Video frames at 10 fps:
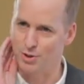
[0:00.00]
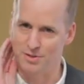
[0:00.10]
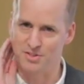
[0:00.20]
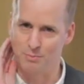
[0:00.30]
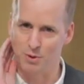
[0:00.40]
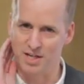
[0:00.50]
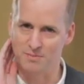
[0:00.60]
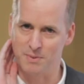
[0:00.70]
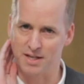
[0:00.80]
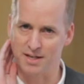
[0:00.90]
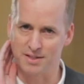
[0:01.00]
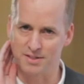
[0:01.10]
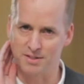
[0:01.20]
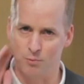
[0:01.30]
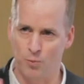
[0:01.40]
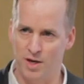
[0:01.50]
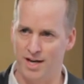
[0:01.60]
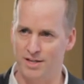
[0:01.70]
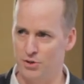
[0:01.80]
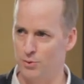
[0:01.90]
in some ways because what
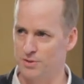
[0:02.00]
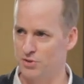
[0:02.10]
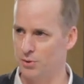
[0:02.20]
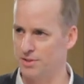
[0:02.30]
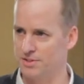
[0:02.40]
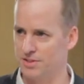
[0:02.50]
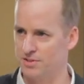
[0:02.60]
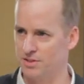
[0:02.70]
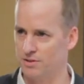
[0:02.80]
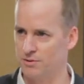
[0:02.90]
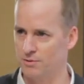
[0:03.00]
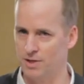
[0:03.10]
I do is so consistent,